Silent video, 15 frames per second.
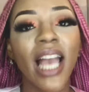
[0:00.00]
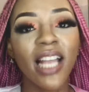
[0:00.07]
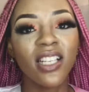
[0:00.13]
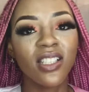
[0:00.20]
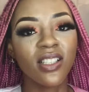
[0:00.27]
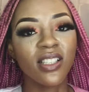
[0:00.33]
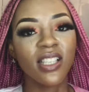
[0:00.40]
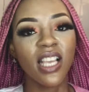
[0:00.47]
I
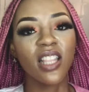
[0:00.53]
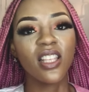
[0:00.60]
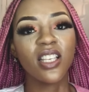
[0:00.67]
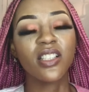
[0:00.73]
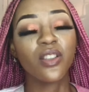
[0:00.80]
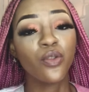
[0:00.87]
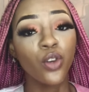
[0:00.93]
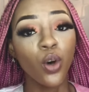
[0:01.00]
need to say
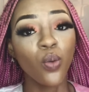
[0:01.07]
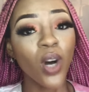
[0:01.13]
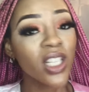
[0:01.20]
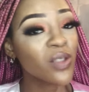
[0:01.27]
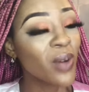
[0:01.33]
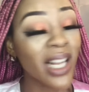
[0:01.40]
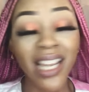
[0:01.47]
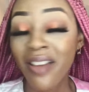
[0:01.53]
this. If
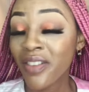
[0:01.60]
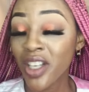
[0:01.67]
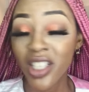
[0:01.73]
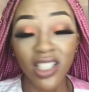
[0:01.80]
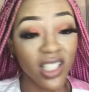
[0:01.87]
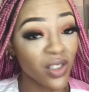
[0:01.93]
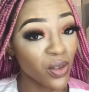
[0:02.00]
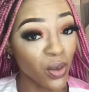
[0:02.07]
whenever
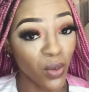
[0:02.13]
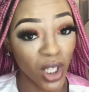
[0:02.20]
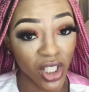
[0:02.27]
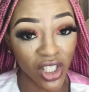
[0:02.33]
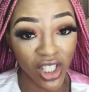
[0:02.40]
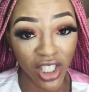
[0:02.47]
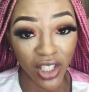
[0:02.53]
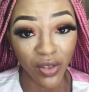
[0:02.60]
it is you're
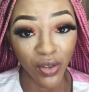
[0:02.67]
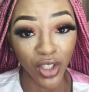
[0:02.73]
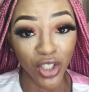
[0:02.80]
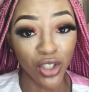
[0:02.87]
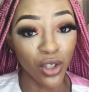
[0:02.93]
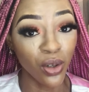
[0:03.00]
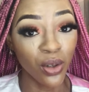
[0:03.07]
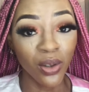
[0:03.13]
watching this
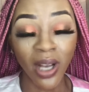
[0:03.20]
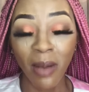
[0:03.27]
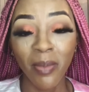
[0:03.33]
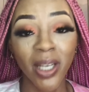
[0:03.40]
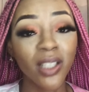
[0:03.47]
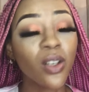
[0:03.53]
video, I mean,